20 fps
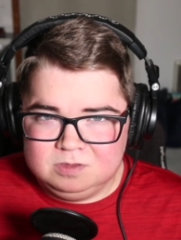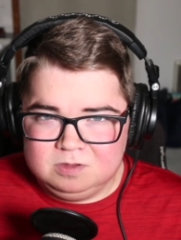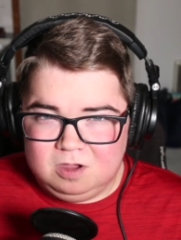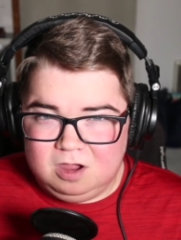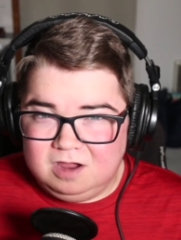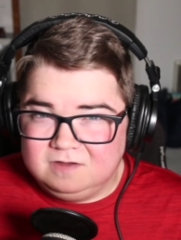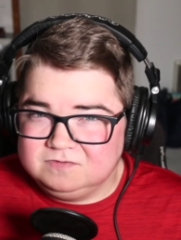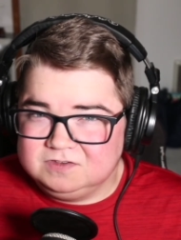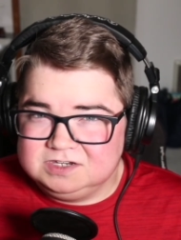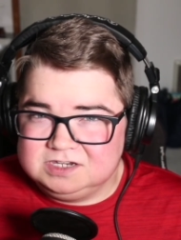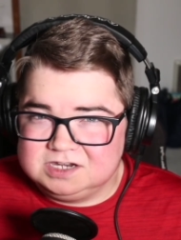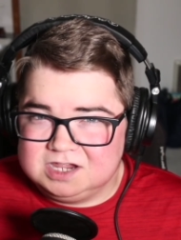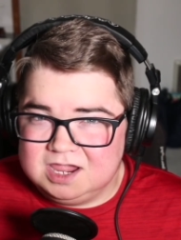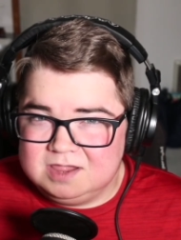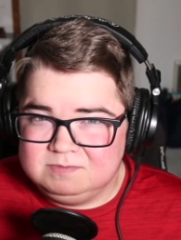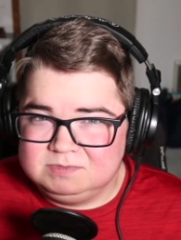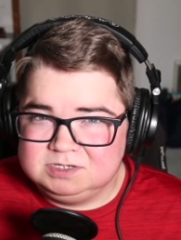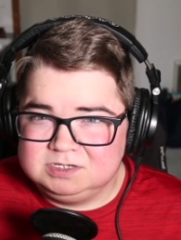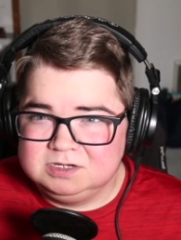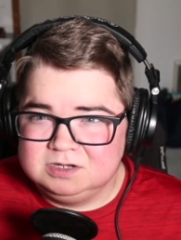
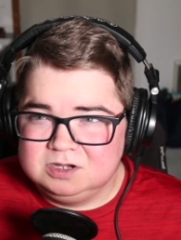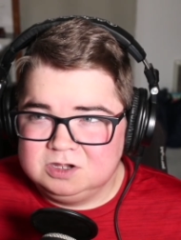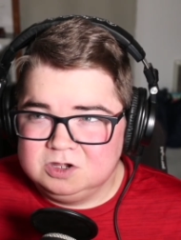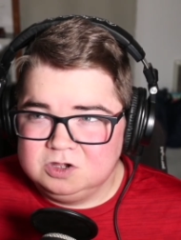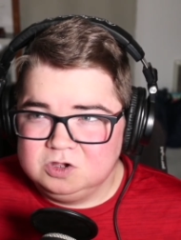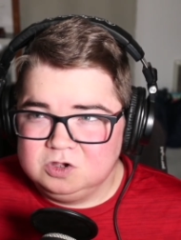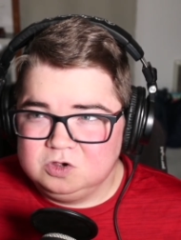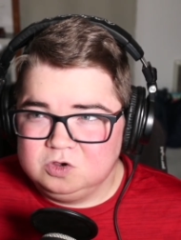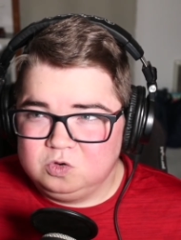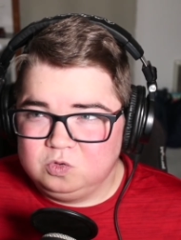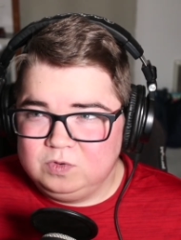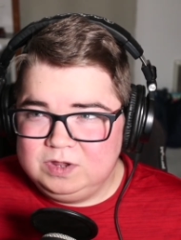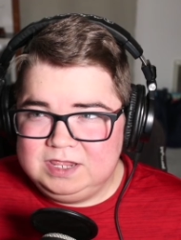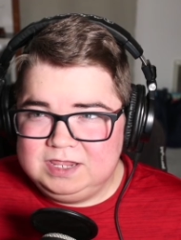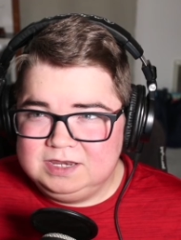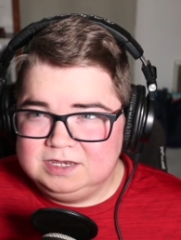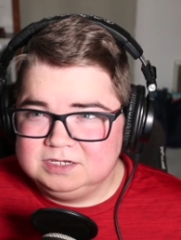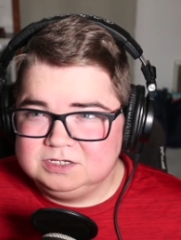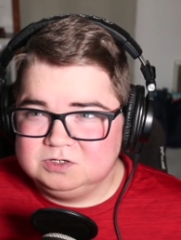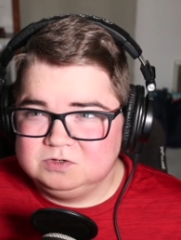Oftentimes,
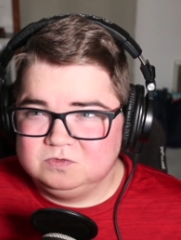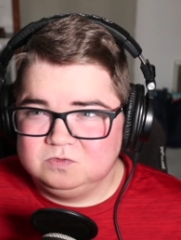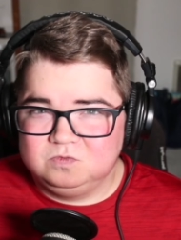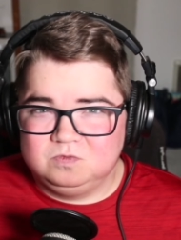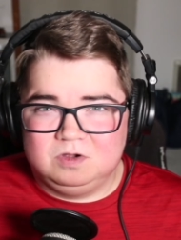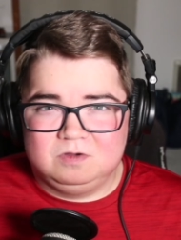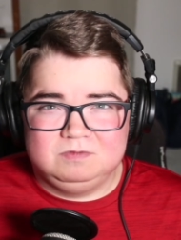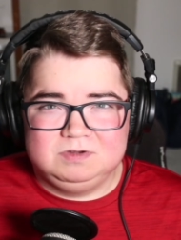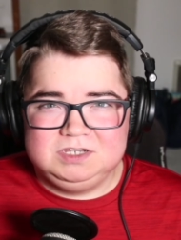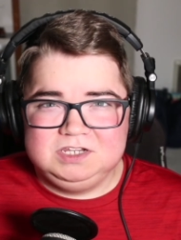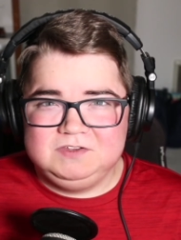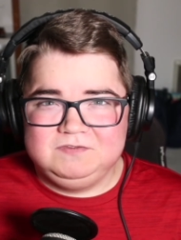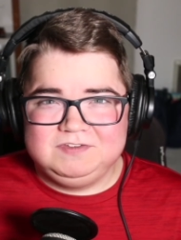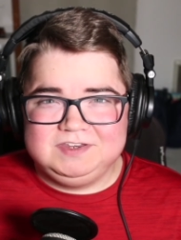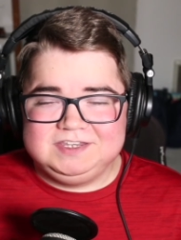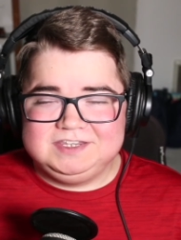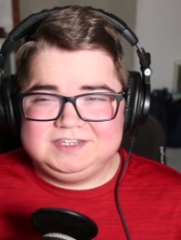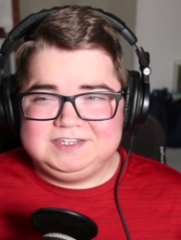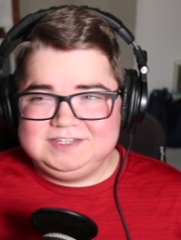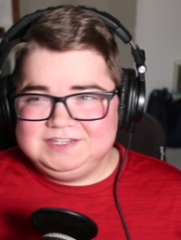queens won't
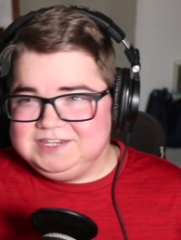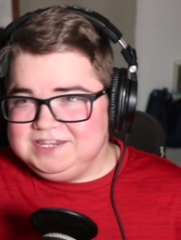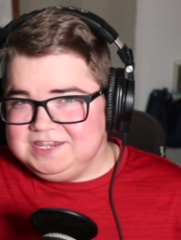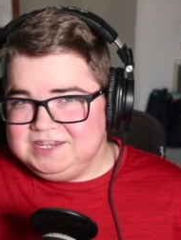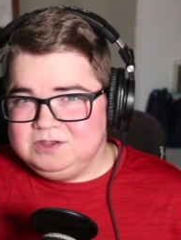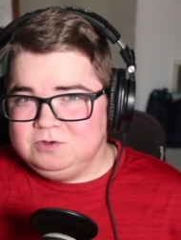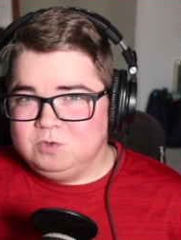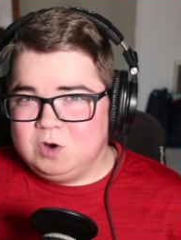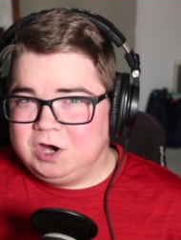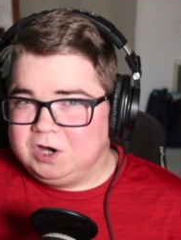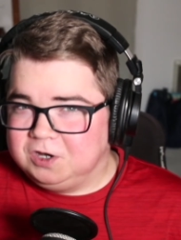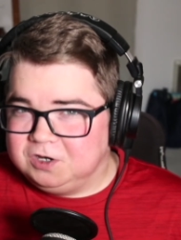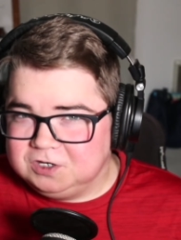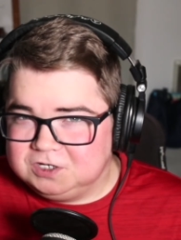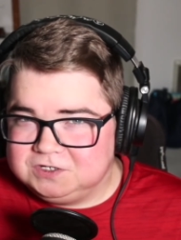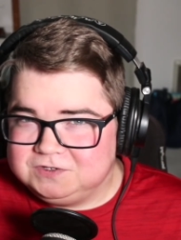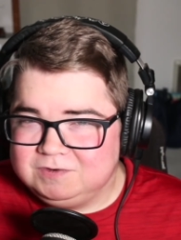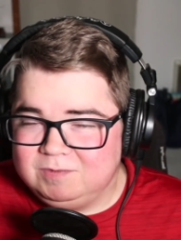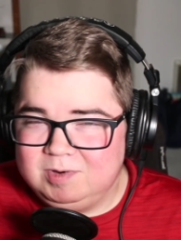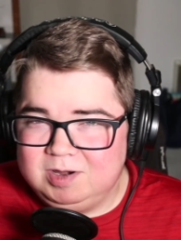even see
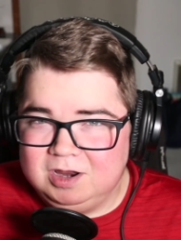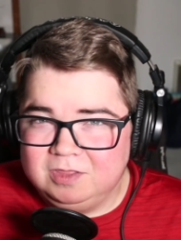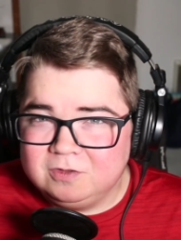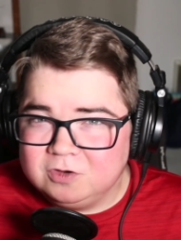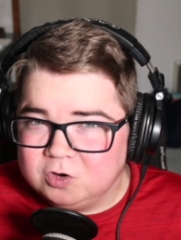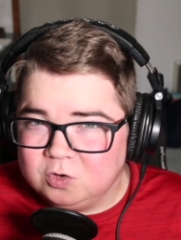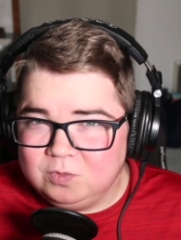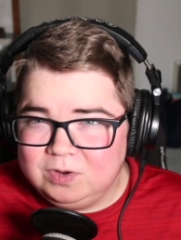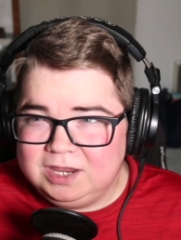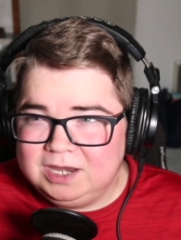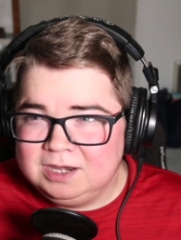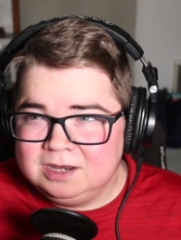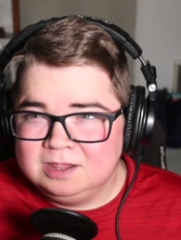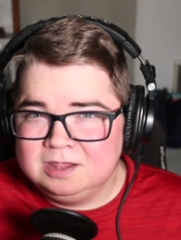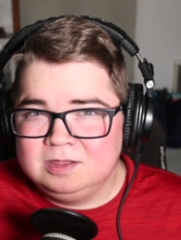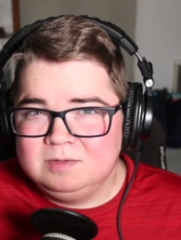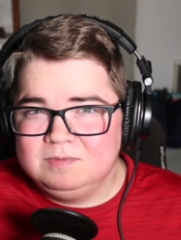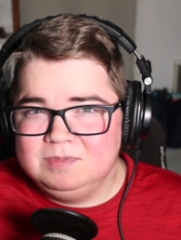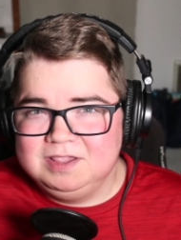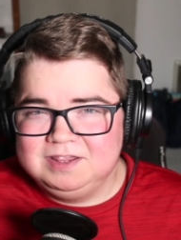workers from another queen
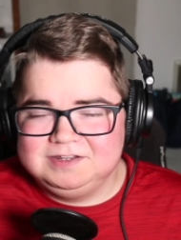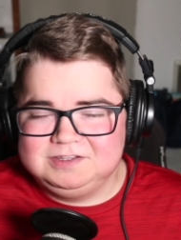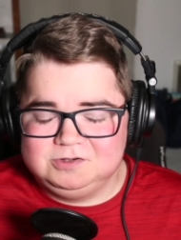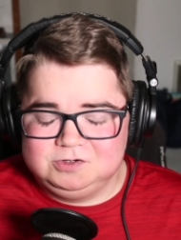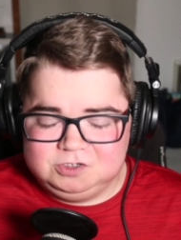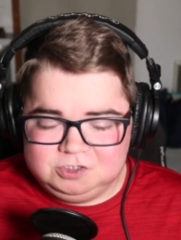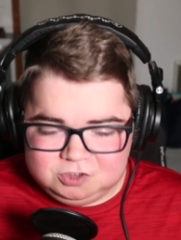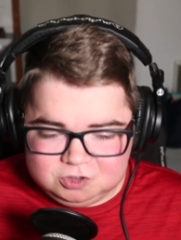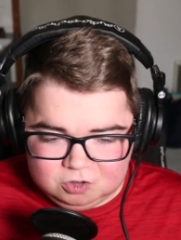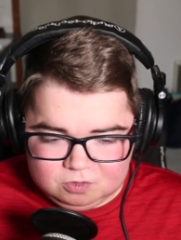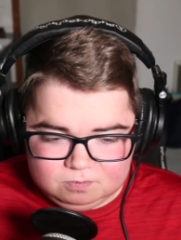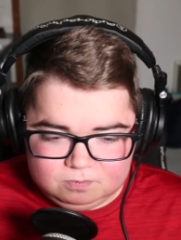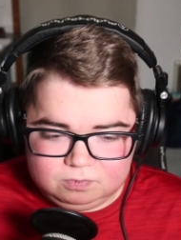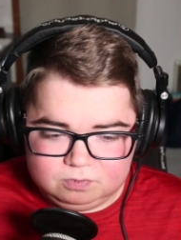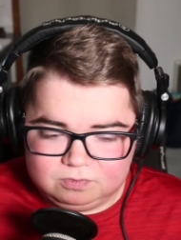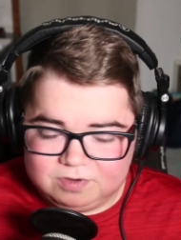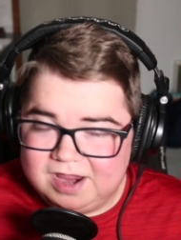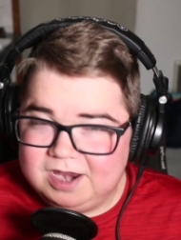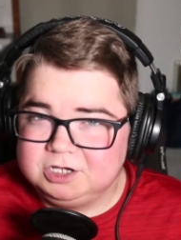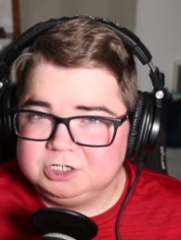because they're so
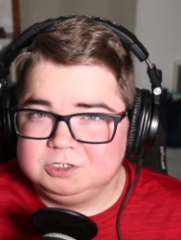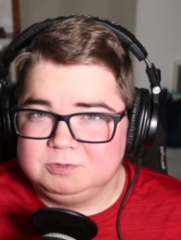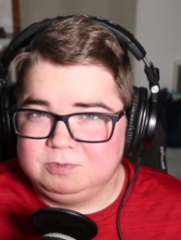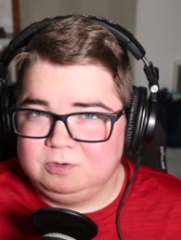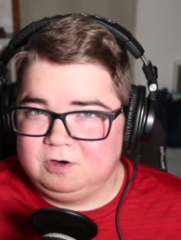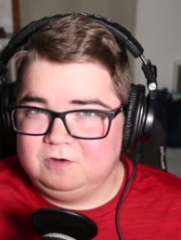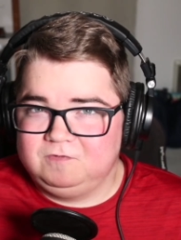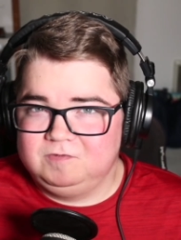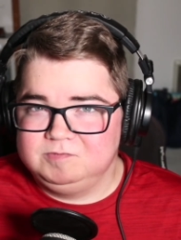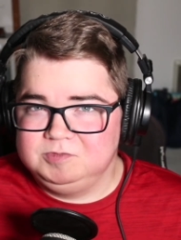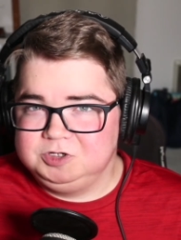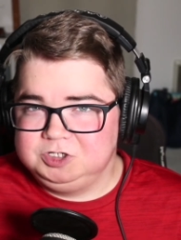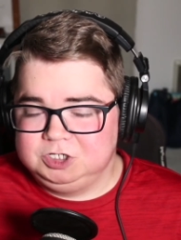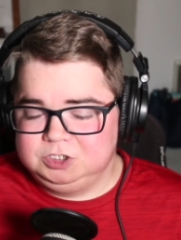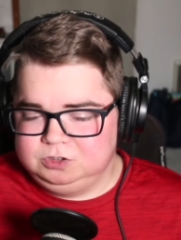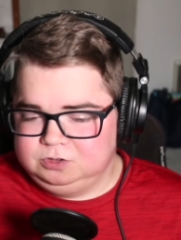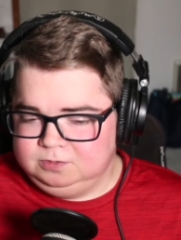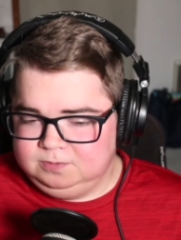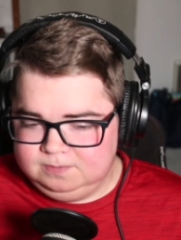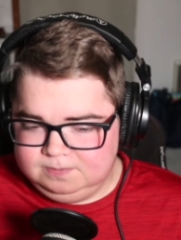branched apart from each other.